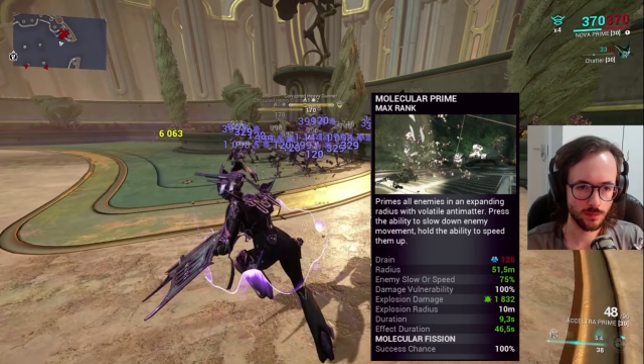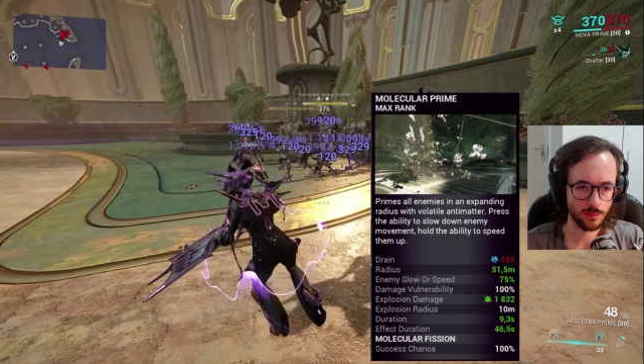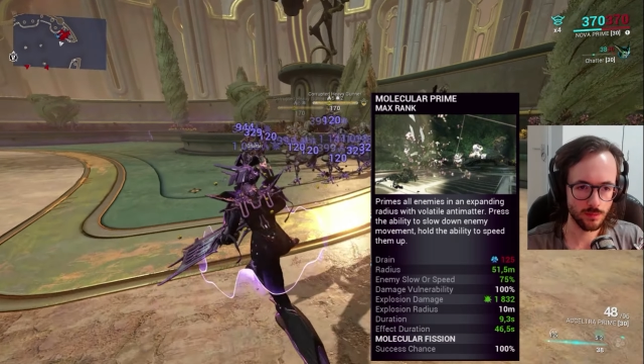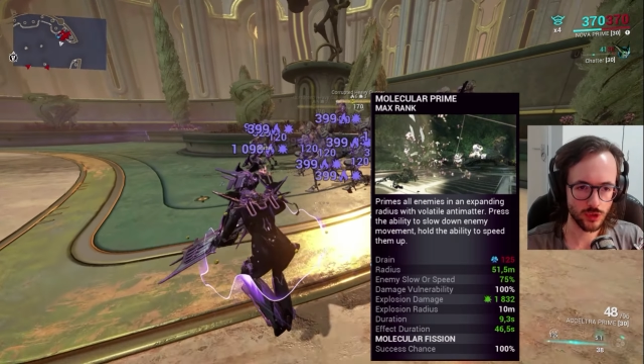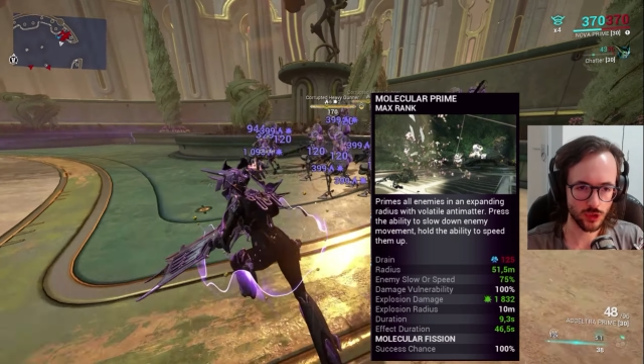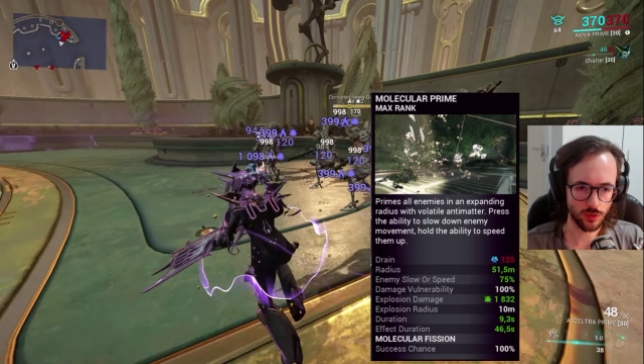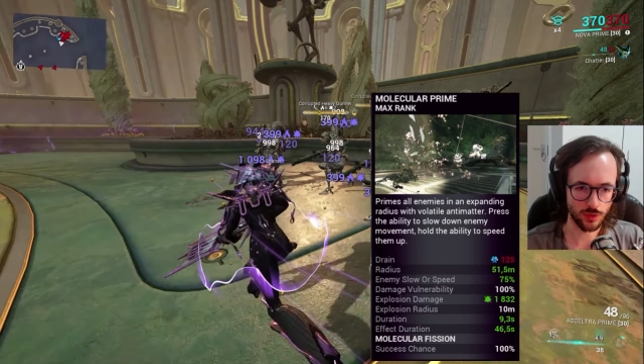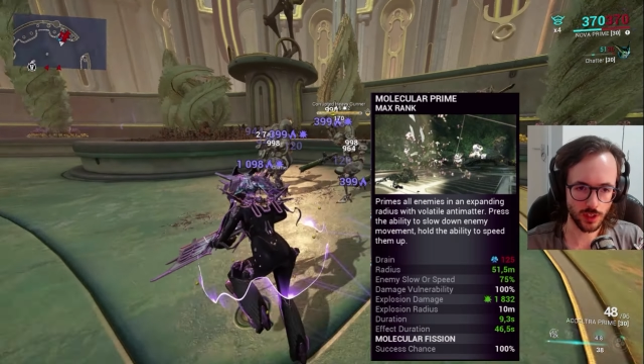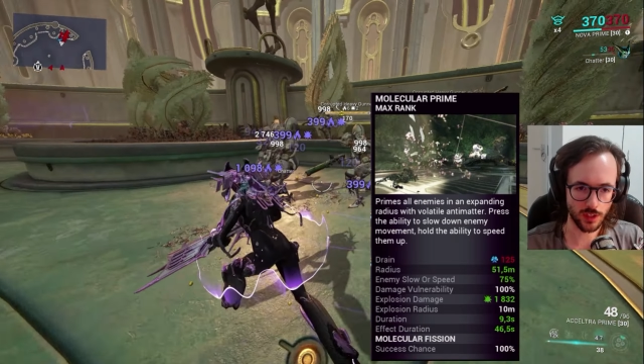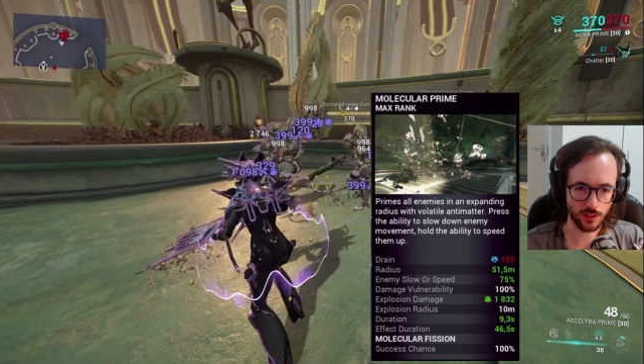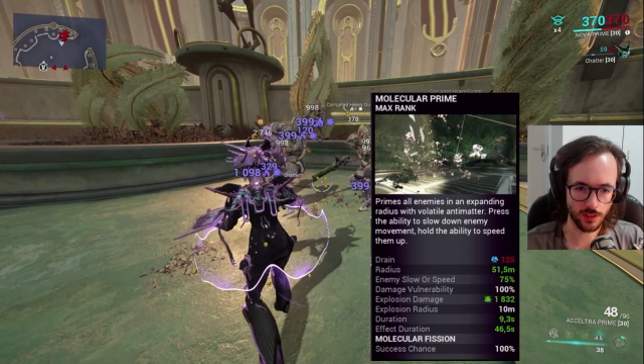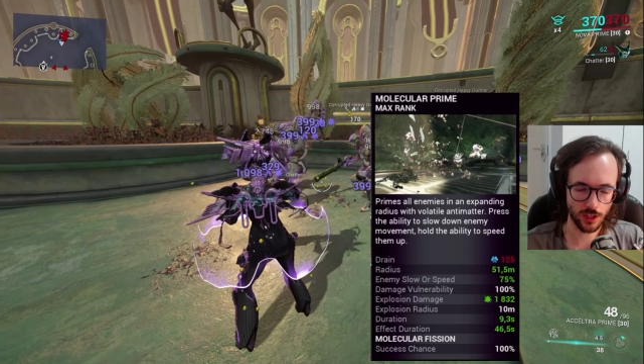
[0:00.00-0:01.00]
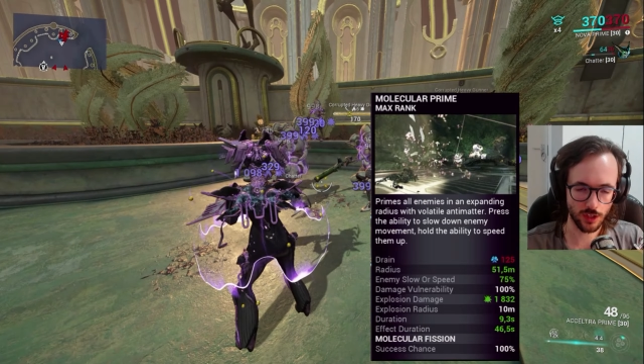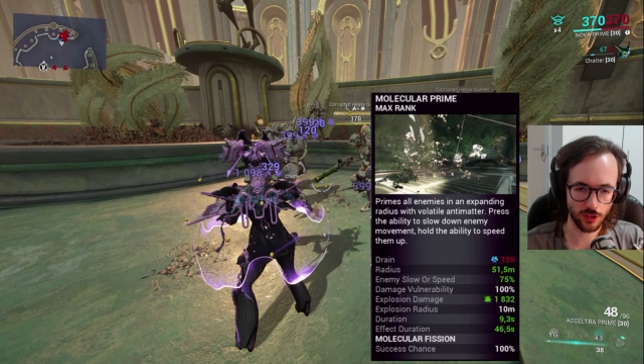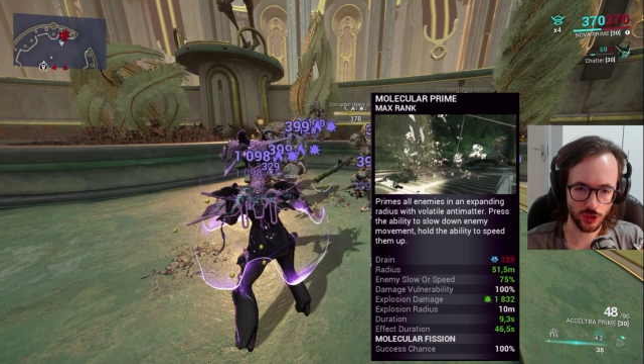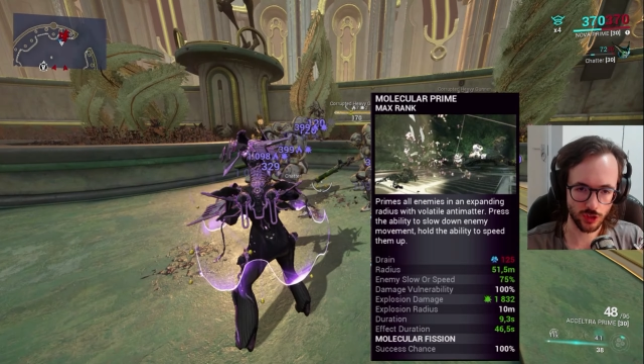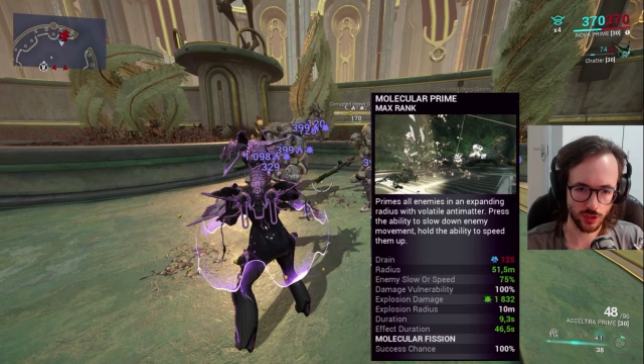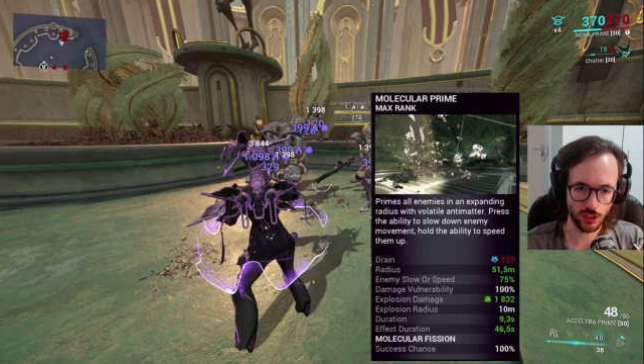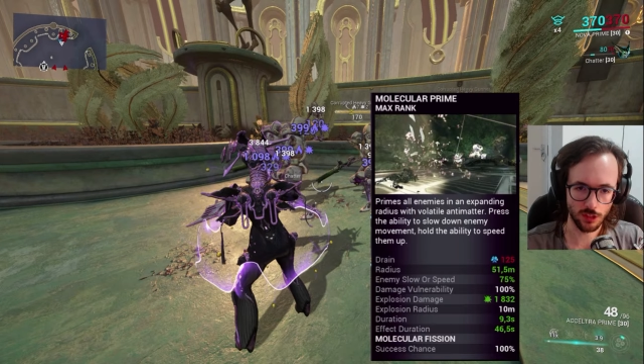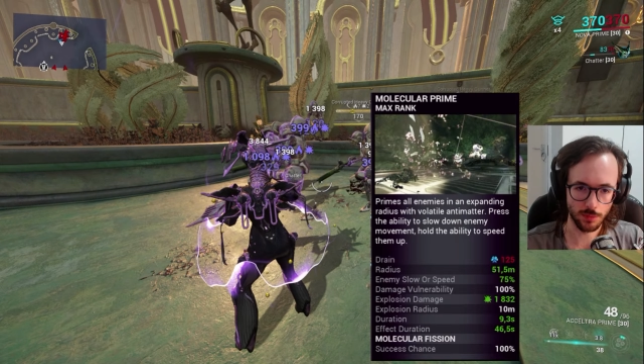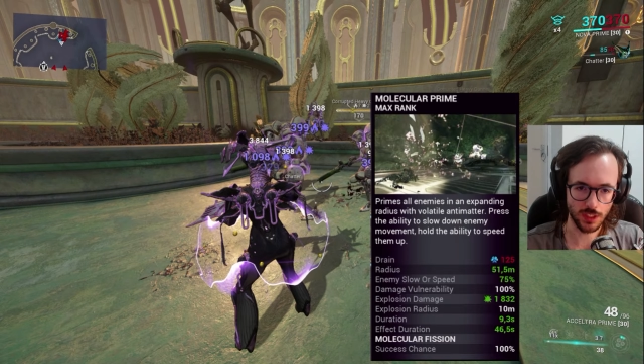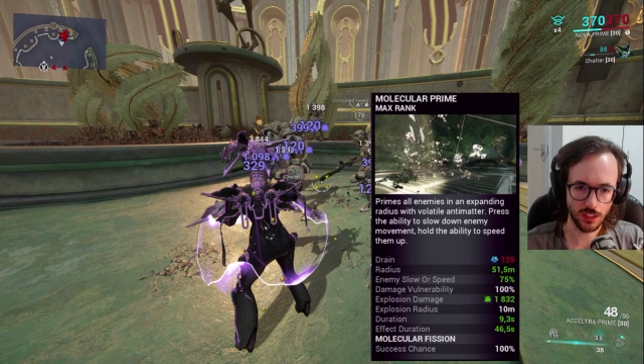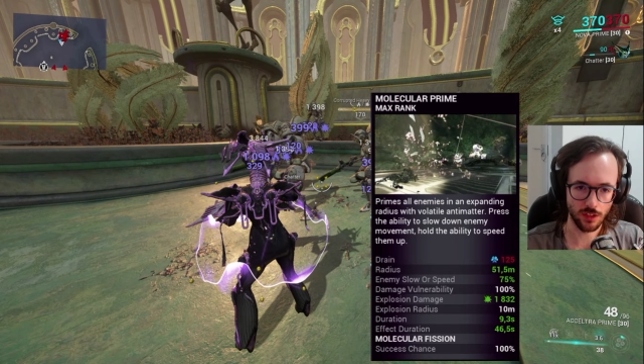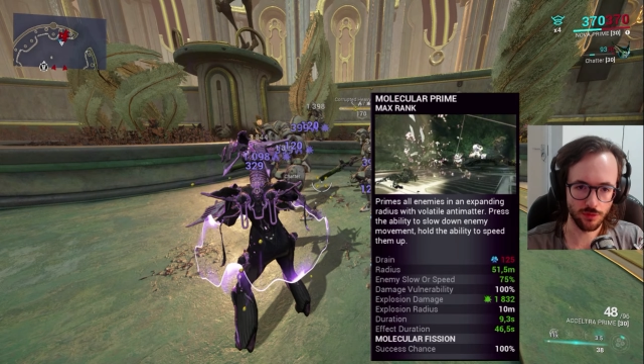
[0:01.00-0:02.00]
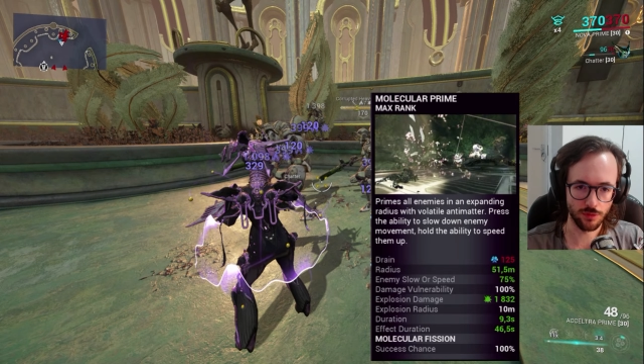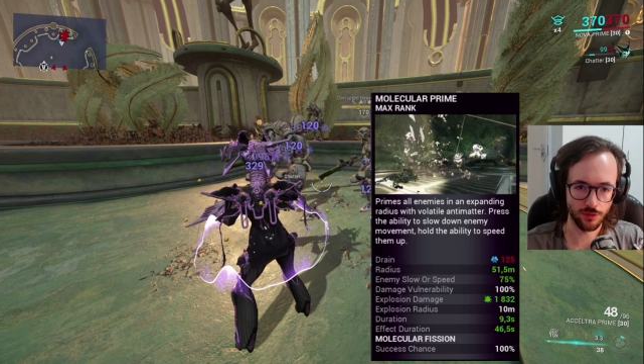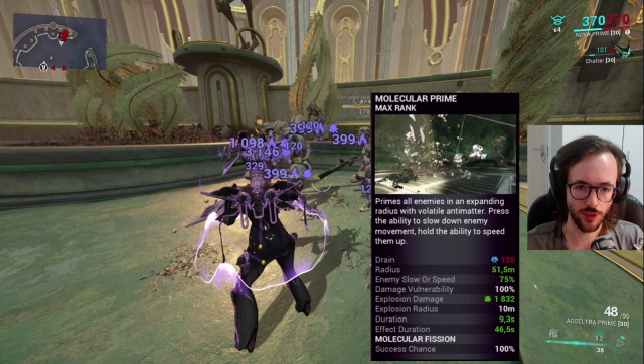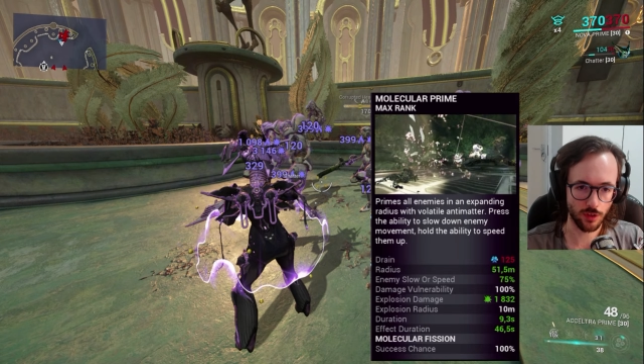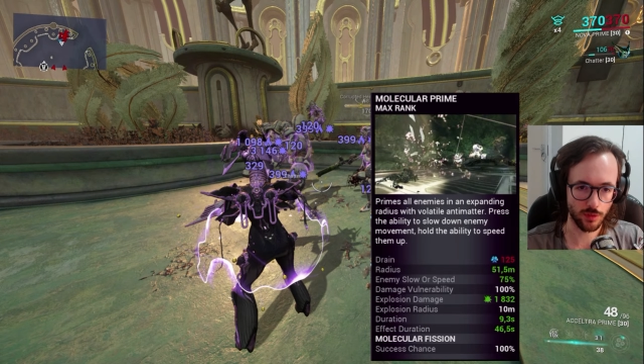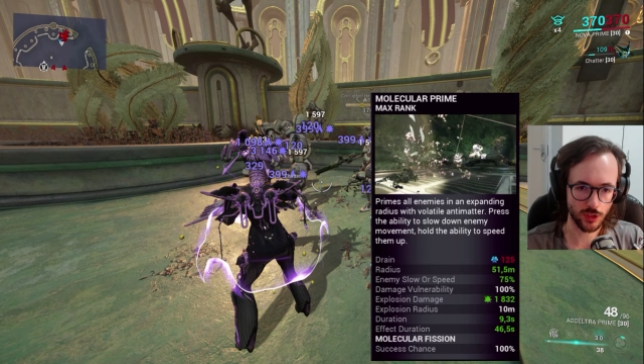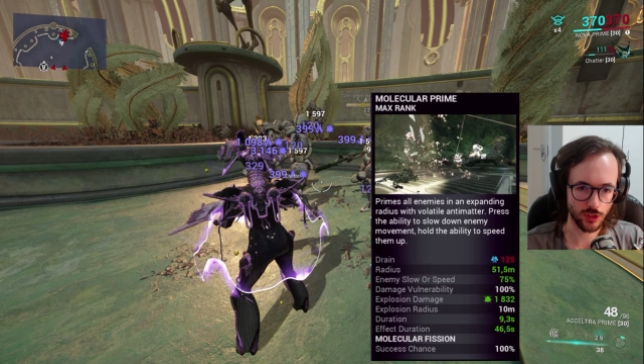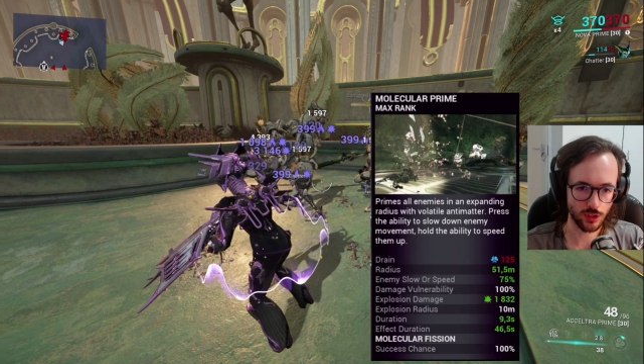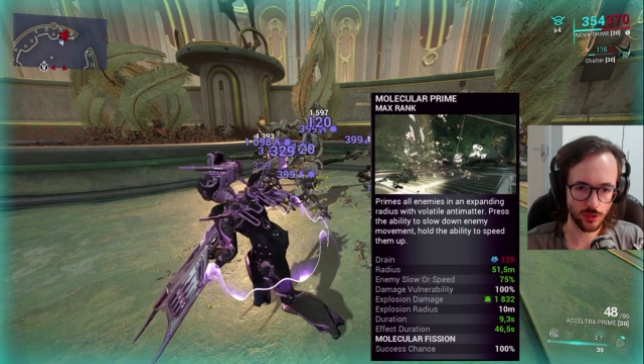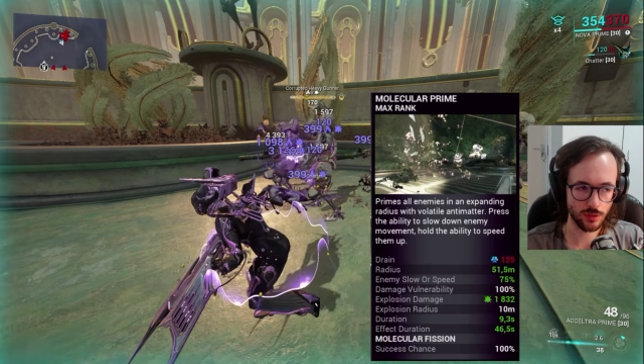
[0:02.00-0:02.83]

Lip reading: So they're just gonna be very slow.